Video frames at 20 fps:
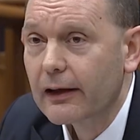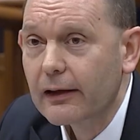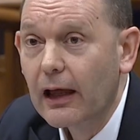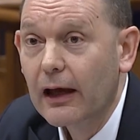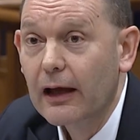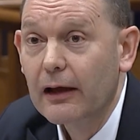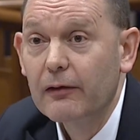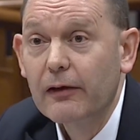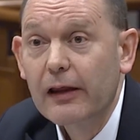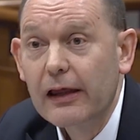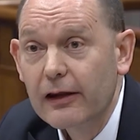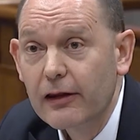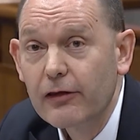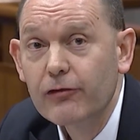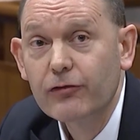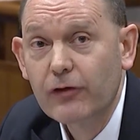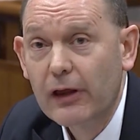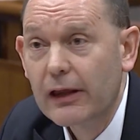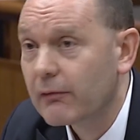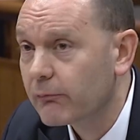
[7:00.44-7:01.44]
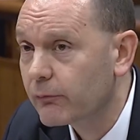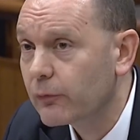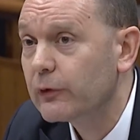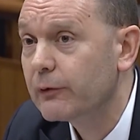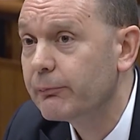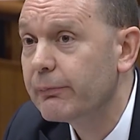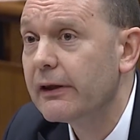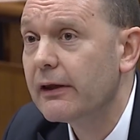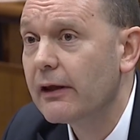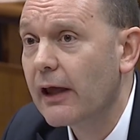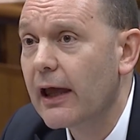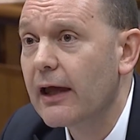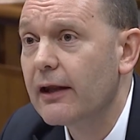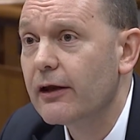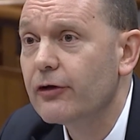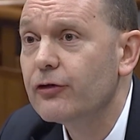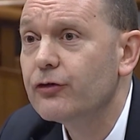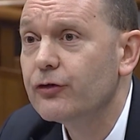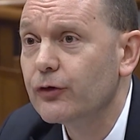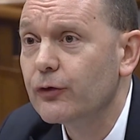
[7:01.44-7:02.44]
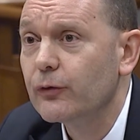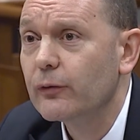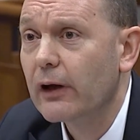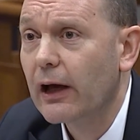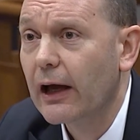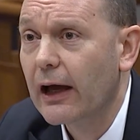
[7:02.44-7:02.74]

Would be an issue.